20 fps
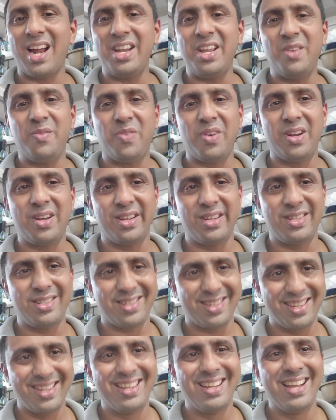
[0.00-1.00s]
fritters,
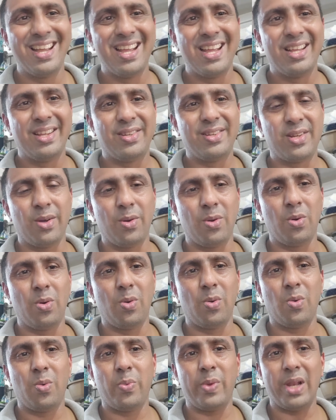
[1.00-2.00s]

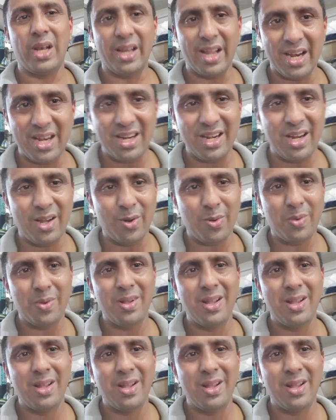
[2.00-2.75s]
so we'll get it now.